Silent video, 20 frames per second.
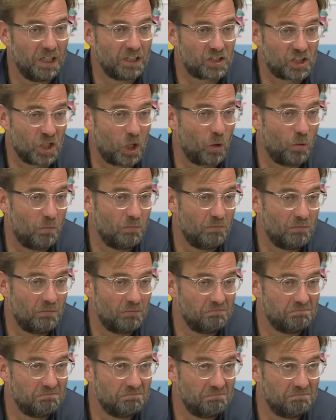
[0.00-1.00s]
and so
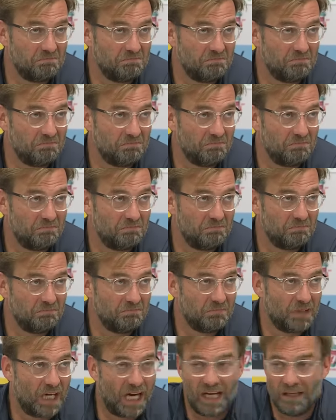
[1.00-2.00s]

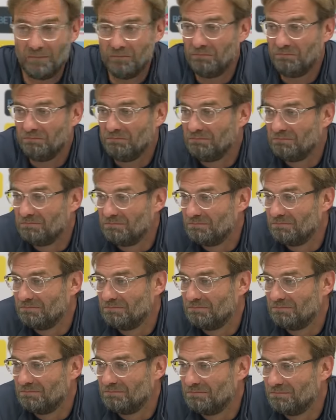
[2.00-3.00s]
I'm
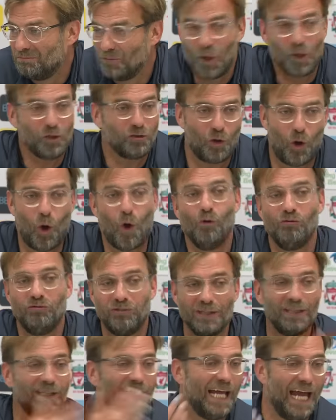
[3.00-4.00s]
not
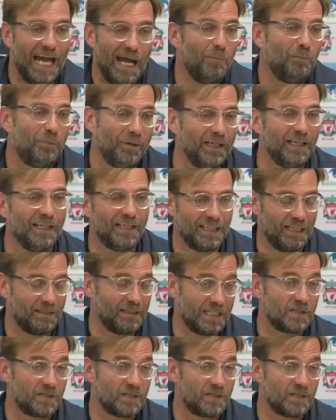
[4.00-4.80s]
overly happy.